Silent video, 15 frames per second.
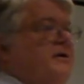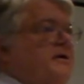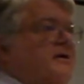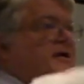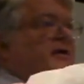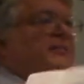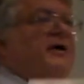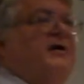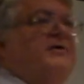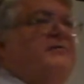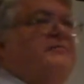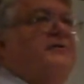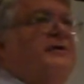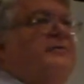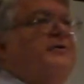in that range
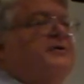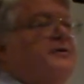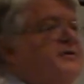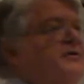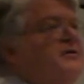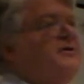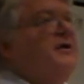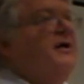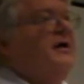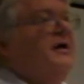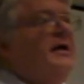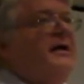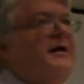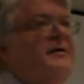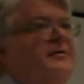of frequencies.
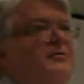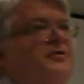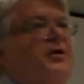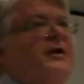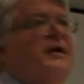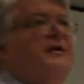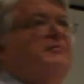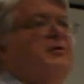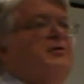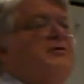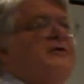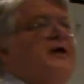And they're looking both